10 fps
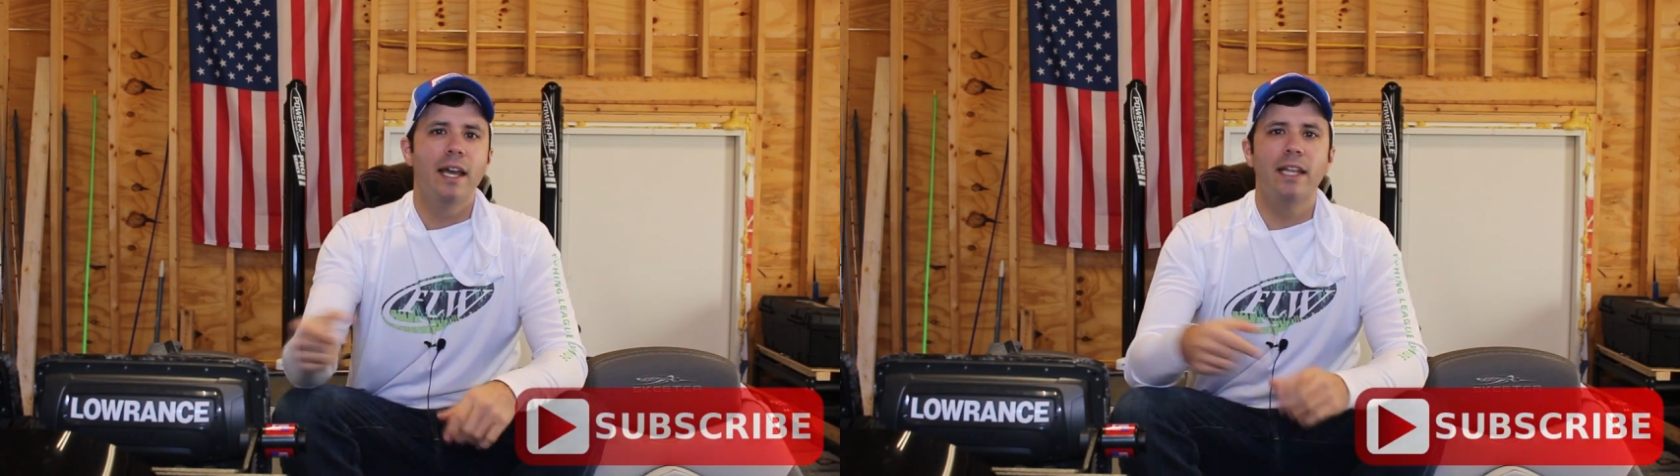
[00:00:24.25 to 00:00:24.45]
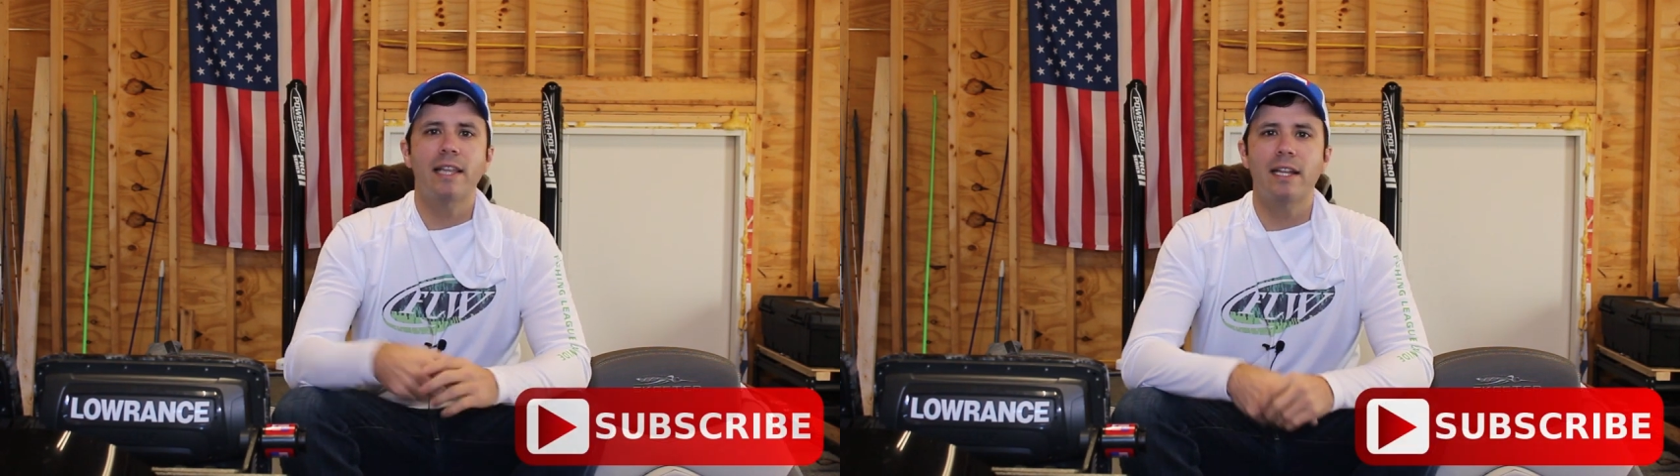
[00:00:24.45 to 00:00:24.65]

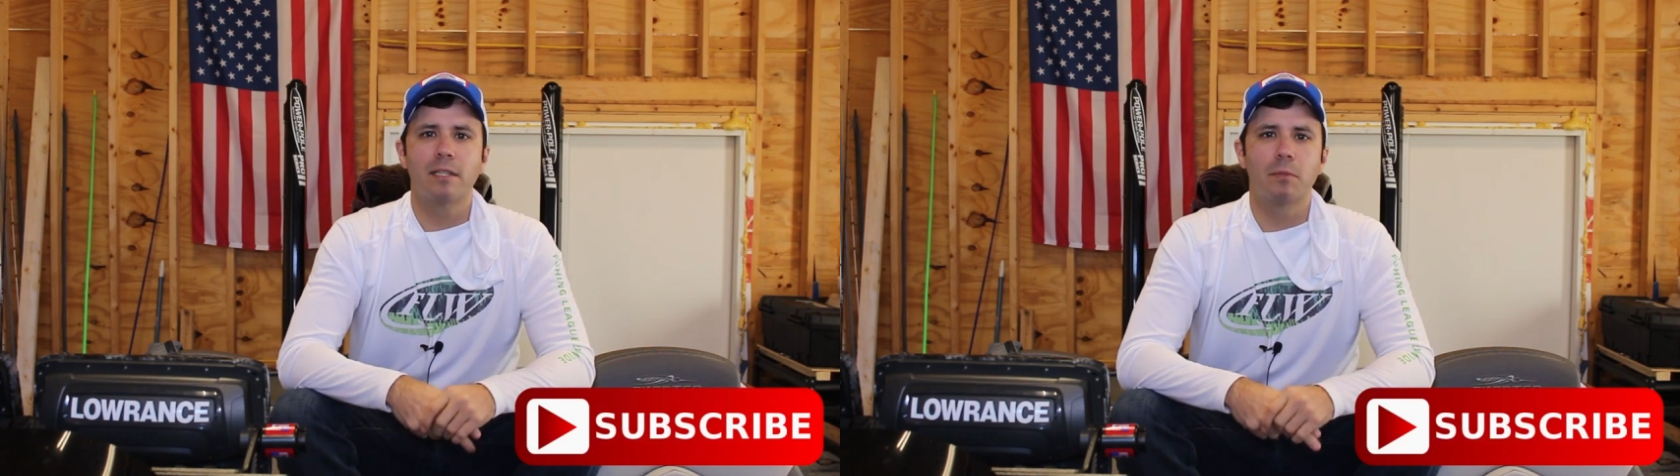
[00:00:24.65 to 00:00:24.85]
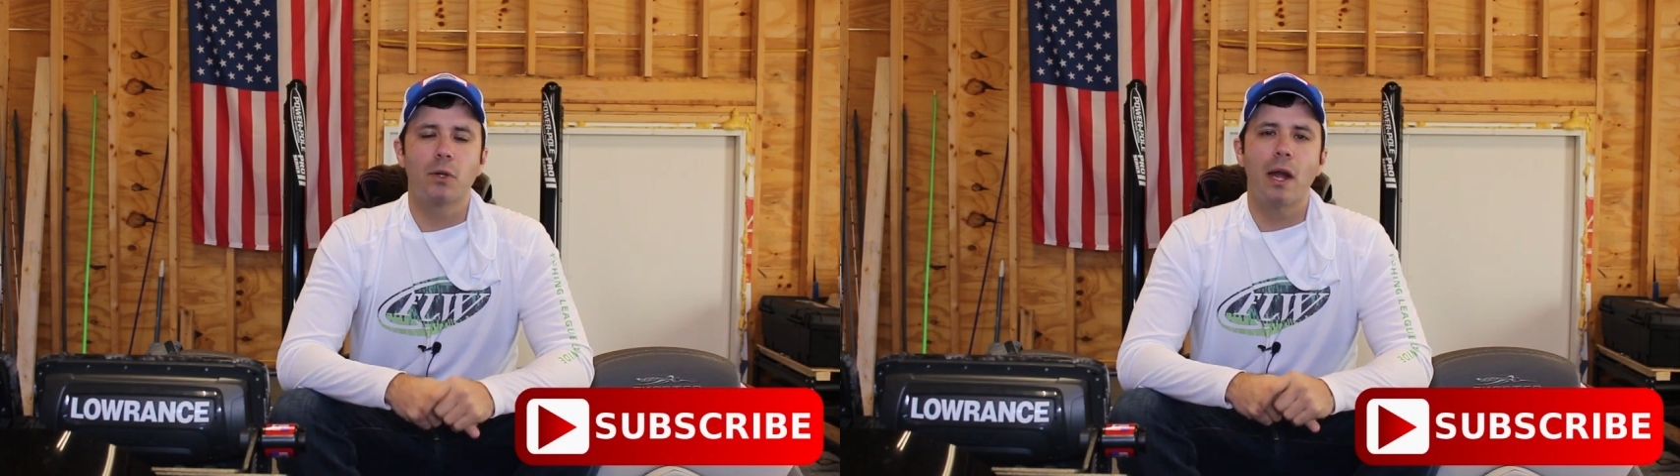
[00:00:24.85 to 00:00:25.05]
Hit that
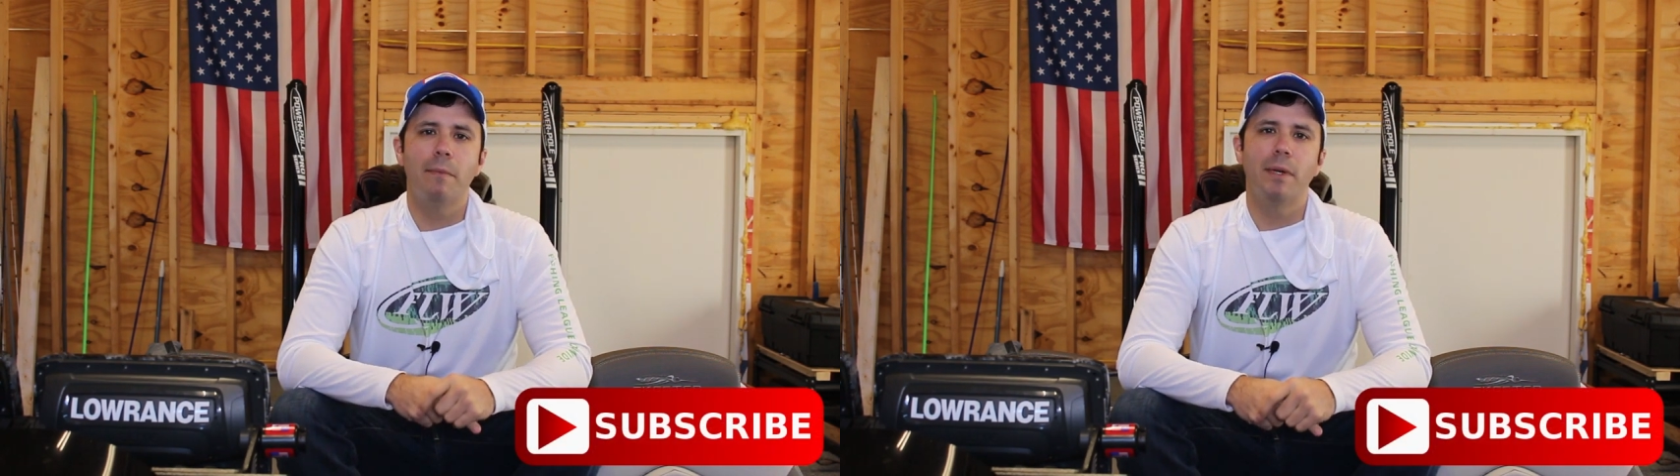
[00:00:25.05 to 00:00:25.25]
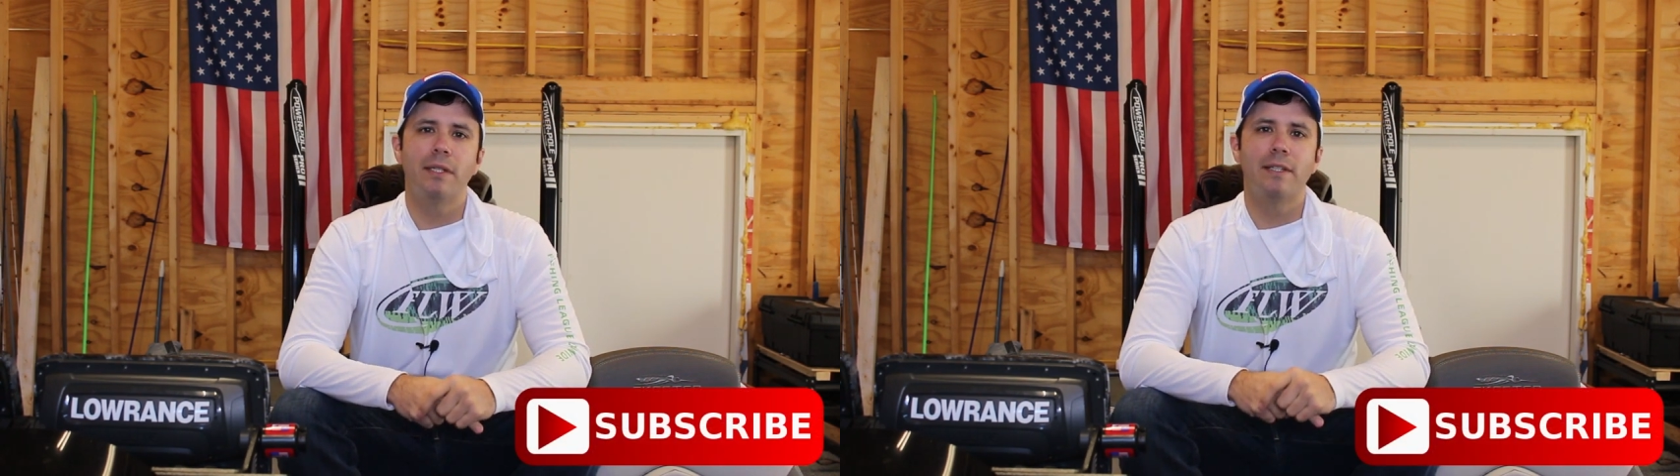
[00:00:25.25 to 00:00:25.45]

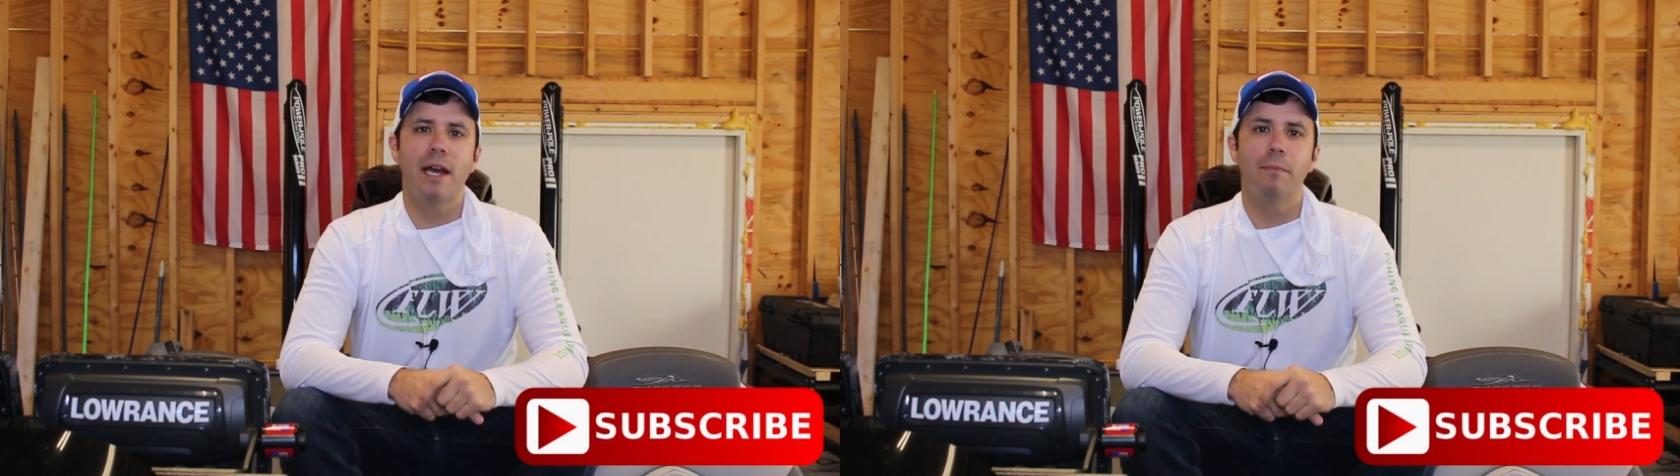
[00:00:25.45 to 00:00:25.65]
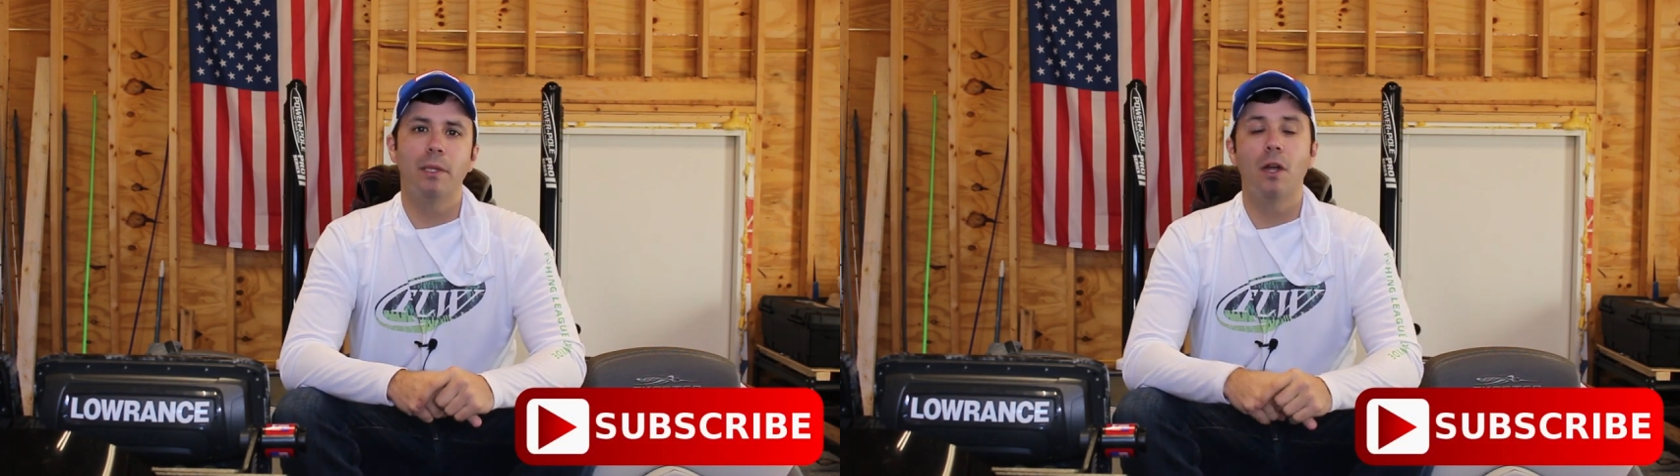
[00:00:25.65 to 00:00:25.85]
subscribe button
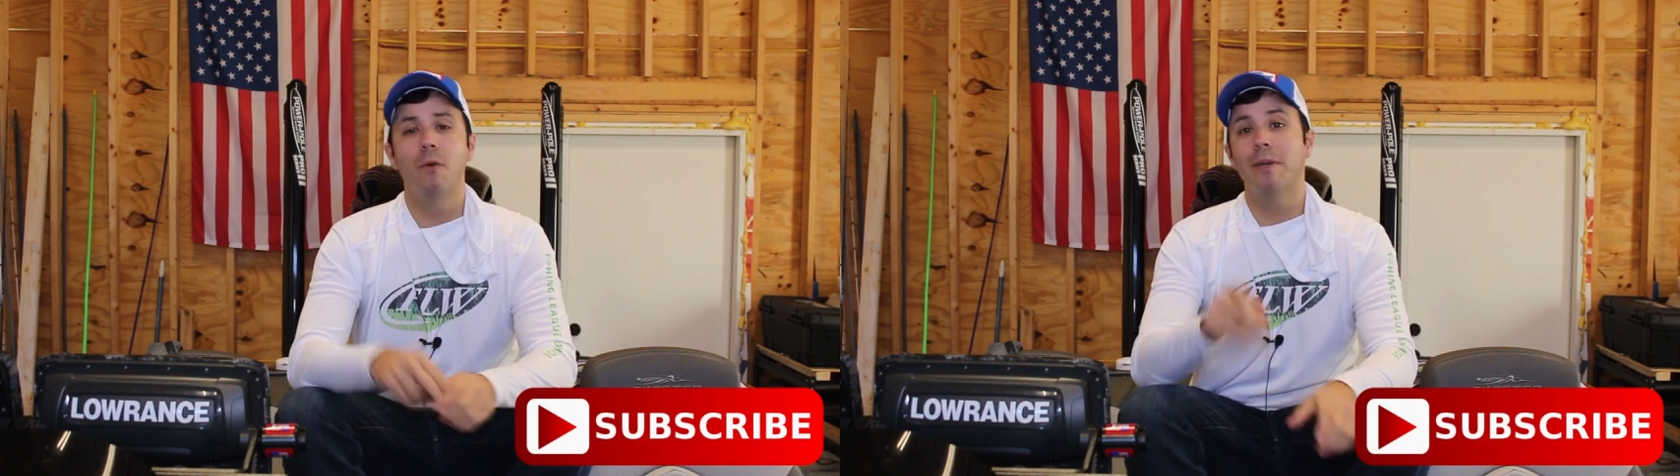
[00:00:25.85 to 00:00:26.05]
down below.